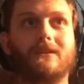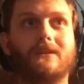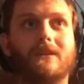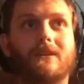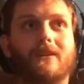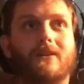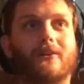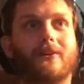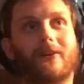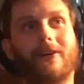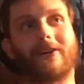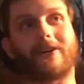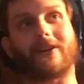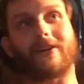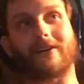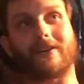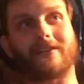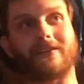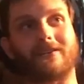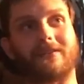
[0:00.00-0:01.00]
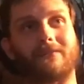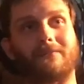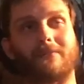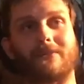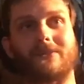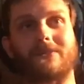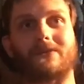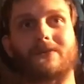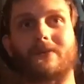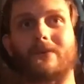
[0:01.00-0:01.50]
All right, I gotta get this
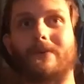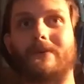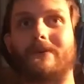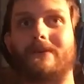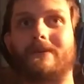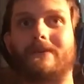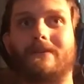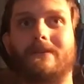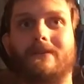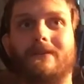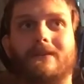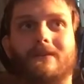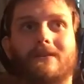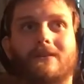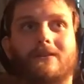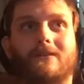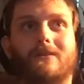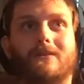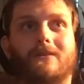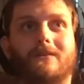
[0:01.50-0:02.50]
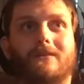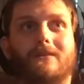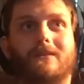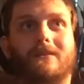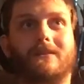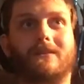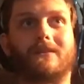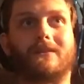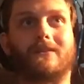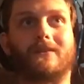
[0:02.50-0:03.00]
pistol.
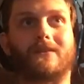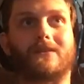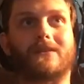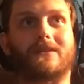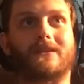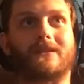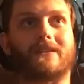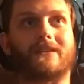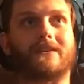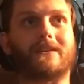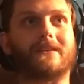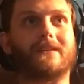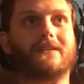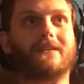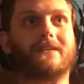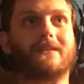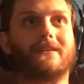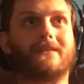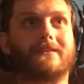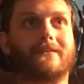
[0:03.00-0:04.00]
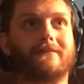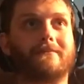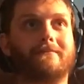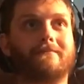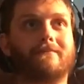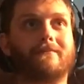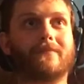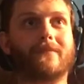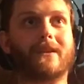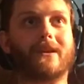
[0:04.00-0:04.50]
You know, it's like,
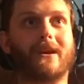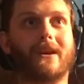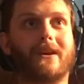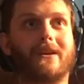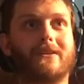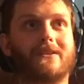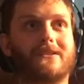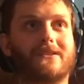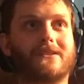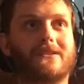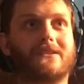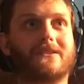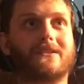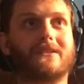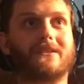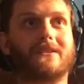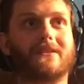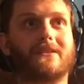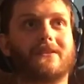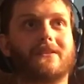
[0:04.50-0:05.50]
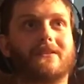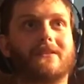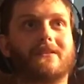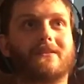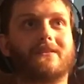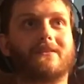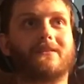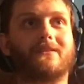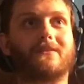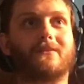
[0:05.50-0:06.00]
I just
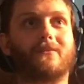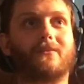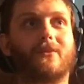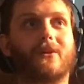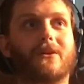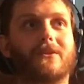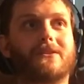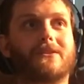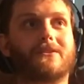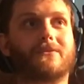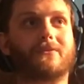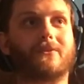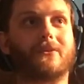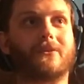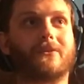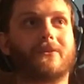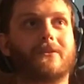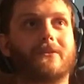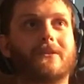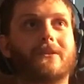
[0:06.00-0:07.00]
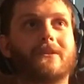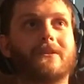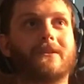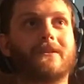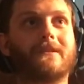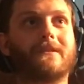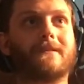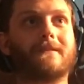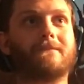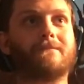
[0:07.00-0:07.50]
watched one of
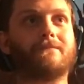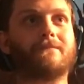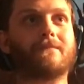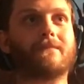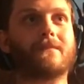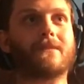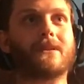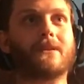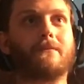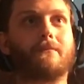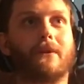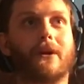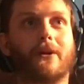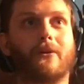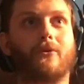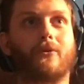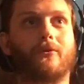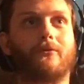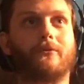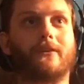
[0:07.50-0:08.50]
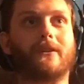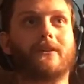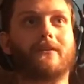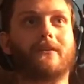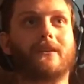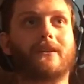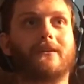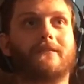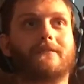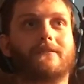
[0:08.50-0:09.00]
my Corvette
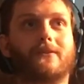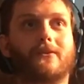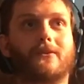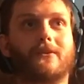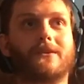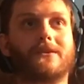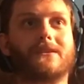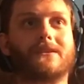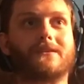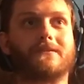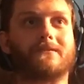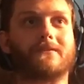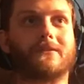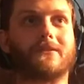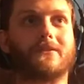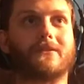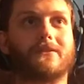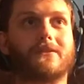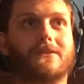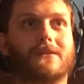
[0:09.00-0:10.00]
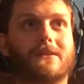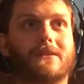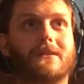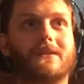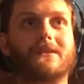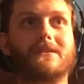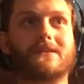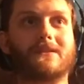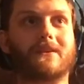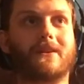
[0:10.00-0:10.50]
Life, Chris's videos, and
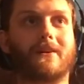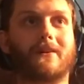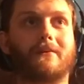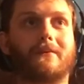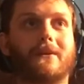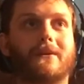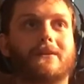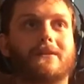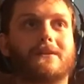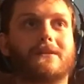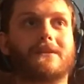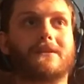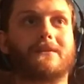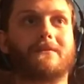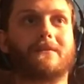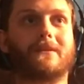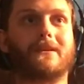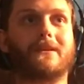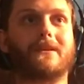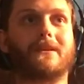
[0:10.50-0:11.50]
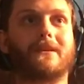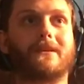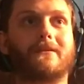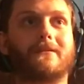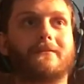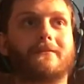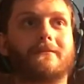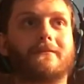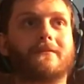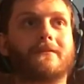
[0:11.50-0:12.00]
he's talking about the same thing
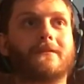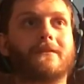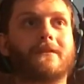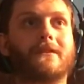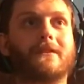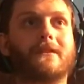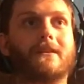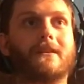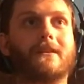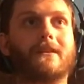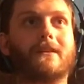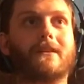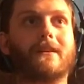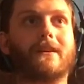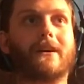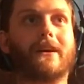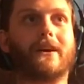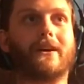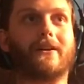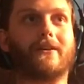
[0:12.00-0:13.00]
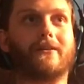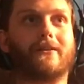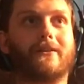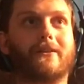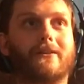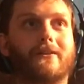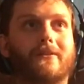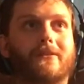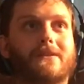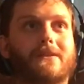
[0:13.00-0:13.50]
of how, you
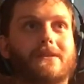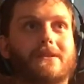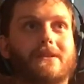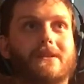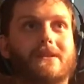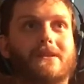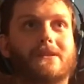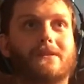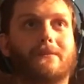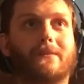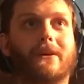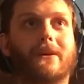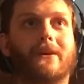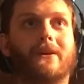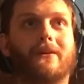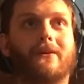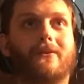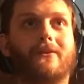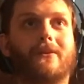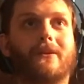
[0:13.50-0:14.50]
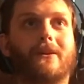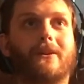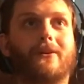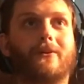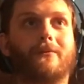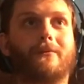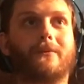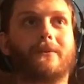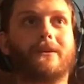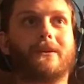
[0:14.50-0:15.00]
know, it's about
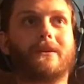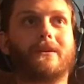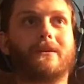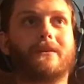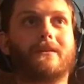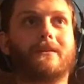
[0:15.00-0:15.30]
helping